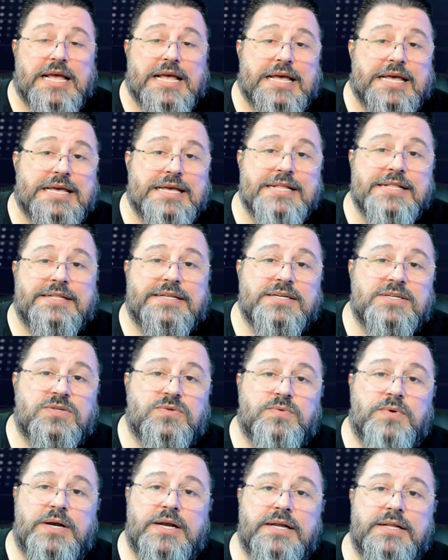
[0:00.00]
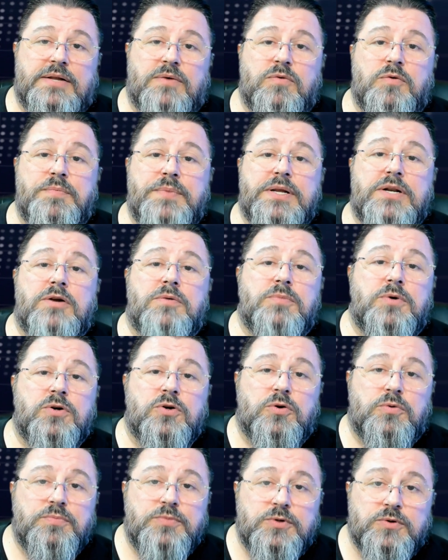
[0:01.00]
In this way, there will be no more
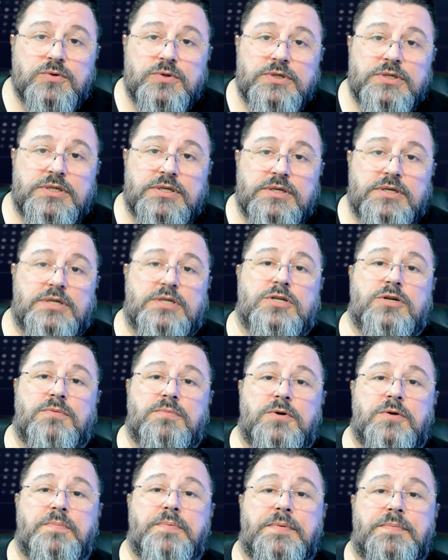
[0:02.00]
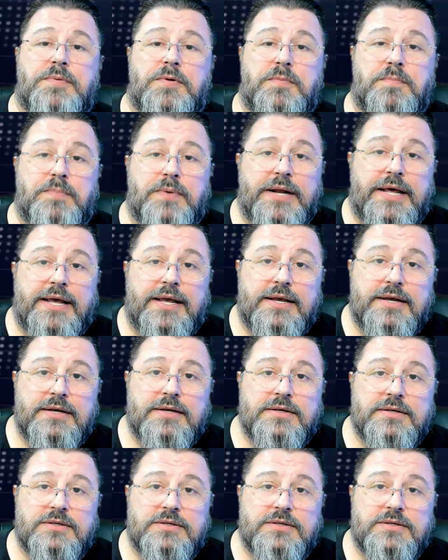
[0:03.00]
community, no more people playing,